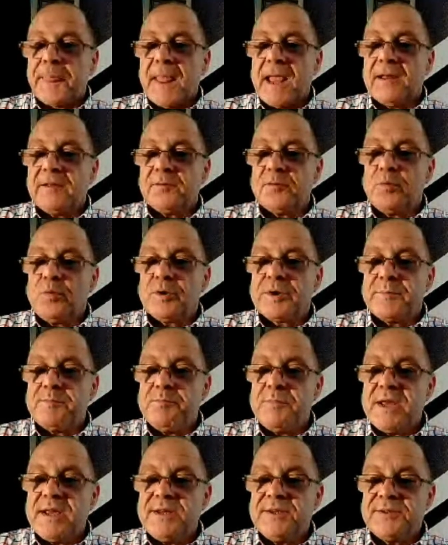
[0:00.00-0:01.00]
And what it
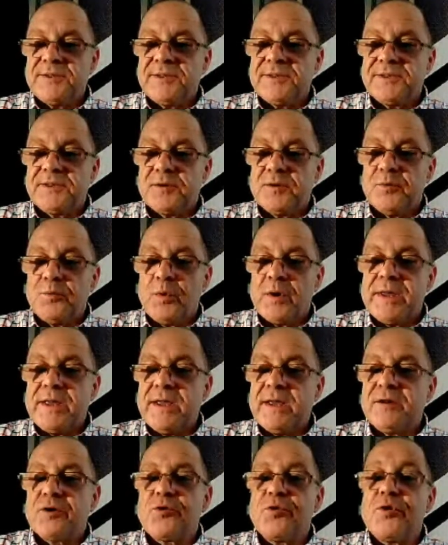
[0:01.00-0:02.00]
means is that
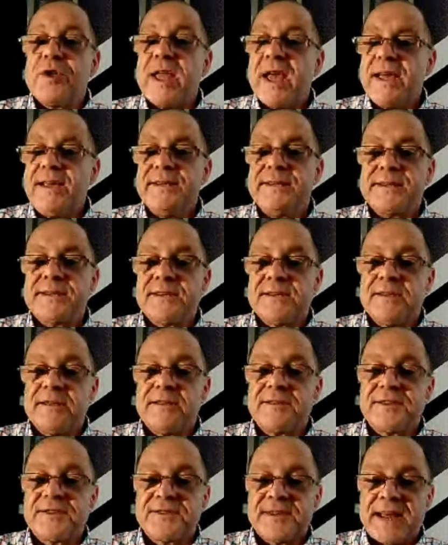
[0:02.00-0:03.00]
we create
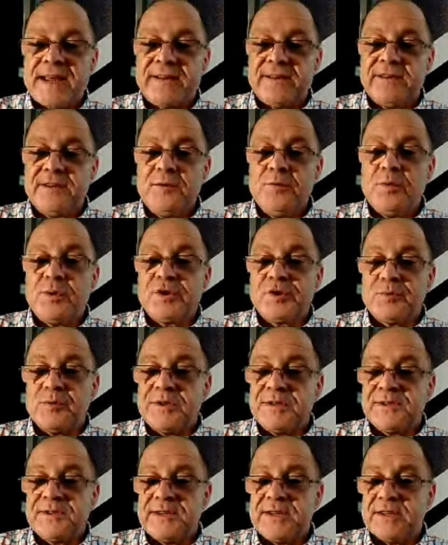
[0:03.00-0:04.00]
a standard which
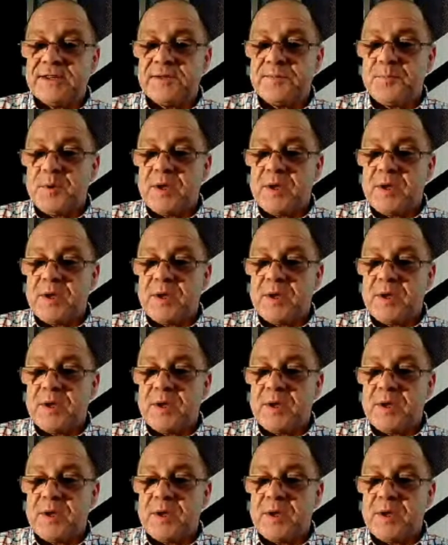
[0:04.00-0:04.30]
we see as